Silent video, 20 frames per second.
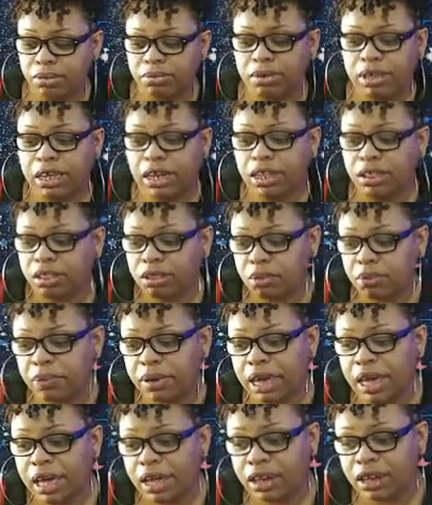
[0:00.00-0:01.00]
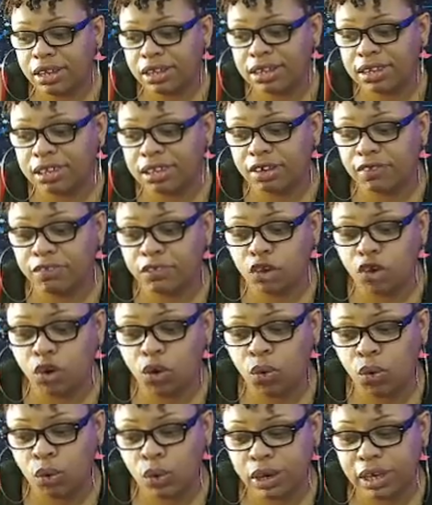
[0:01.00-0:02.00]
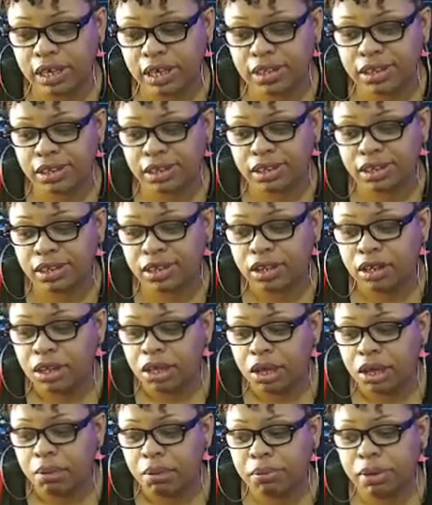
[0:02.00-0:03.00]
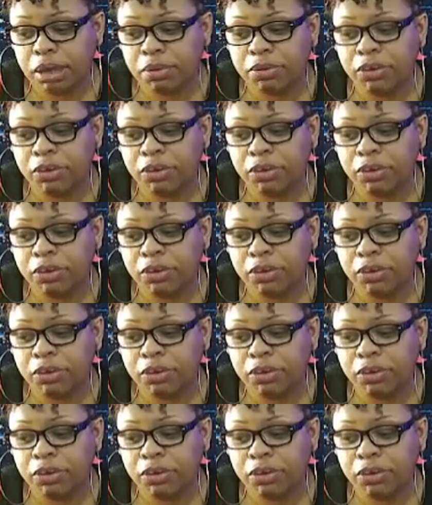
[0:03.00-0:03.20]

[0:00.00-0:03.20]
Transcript: getting the Palace of Coins. Maybe